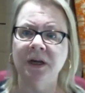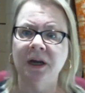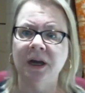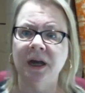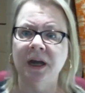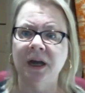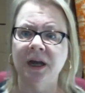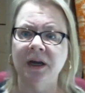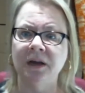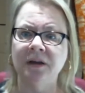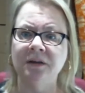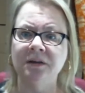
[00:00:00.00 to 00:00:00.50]

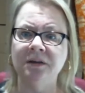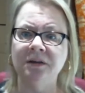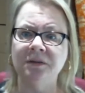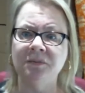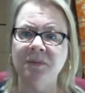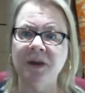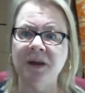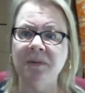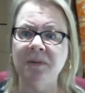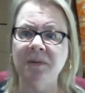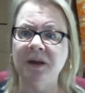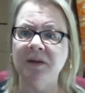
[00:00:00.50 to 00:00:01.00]
and
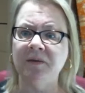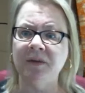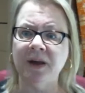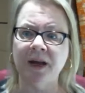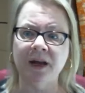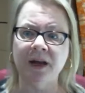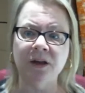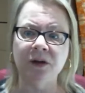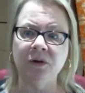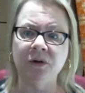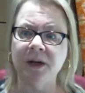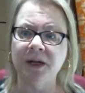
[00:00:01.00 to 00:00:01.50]
maybe
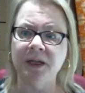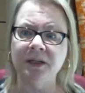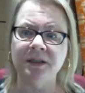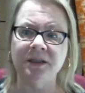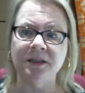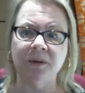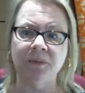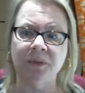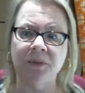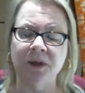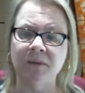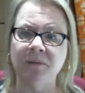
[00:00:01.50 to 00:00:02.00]
evaluating
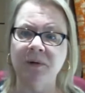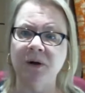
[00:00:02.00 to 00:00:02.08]
something,